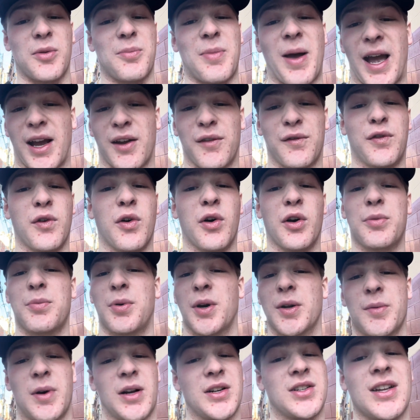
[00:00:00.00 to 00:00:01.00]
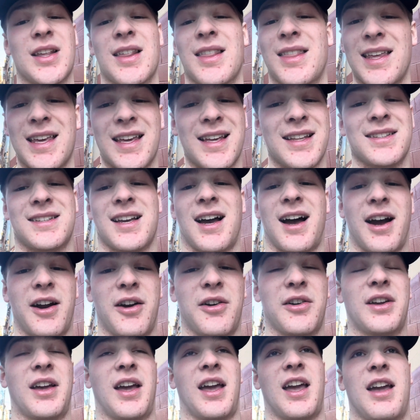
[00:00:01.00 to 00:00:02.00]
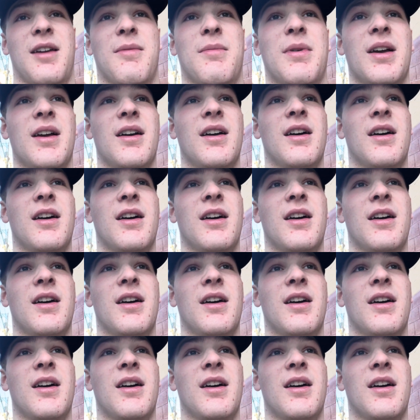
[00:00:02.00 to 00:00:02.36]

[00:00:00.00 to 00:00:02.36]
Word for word: back and forth, pretty much the entire game.